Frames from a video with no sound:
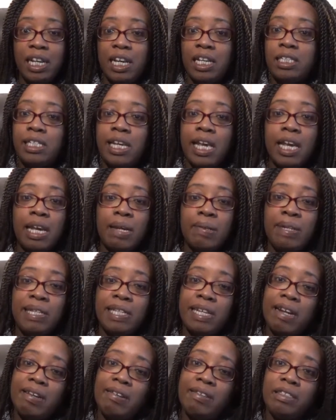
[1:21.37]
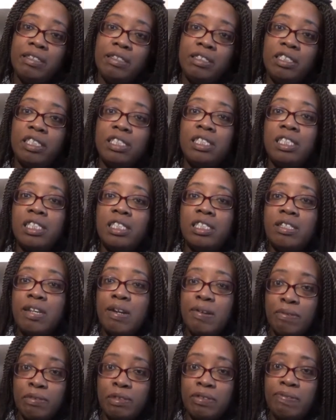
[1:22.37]
so it could be done just as a
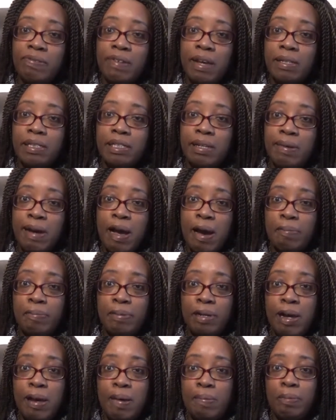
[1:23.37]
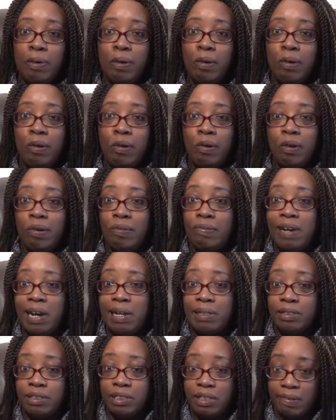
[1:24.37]
general photo album or
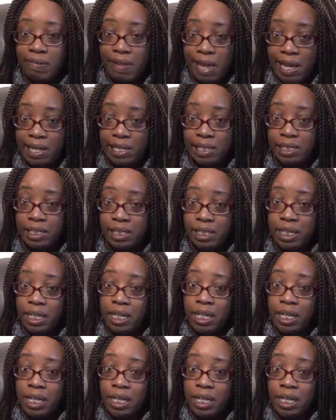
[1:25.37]
around an event.